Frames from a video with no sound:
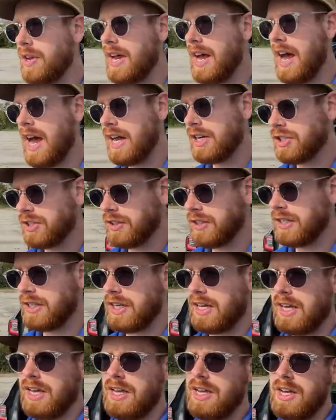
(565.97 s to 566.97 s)
actually
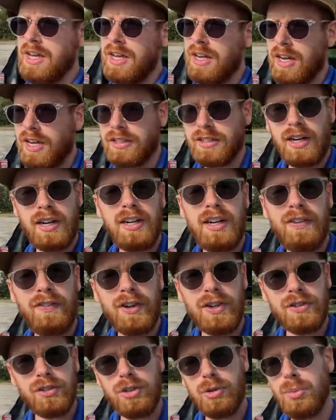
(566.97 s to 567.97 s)
get a ton of
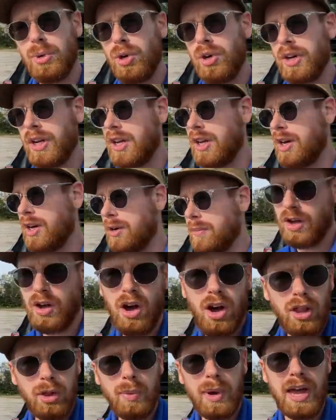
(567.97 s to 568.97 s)
different Subaru gear,
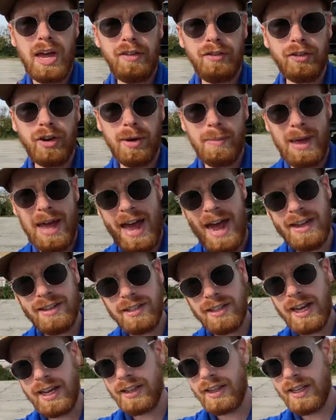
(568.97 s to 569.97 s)
all the way from hats like